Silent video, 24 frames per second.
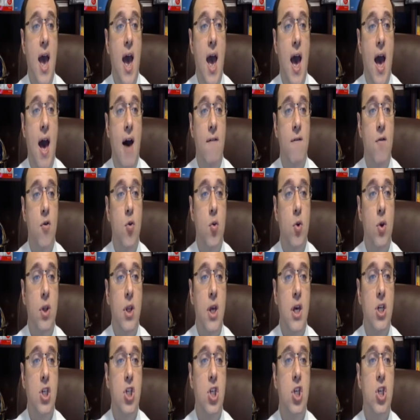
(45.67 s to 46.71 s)
have a
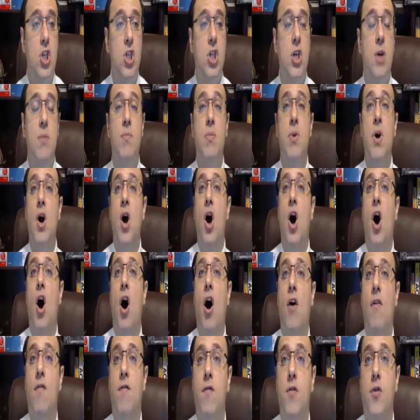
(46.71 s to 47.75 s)
relationship
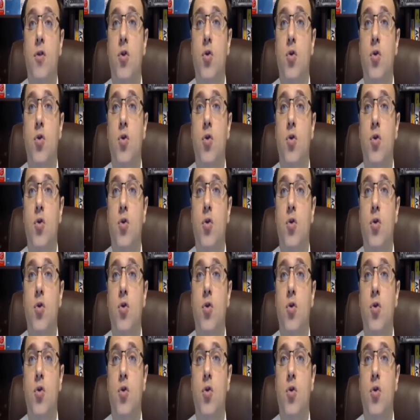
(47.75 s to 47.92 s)
of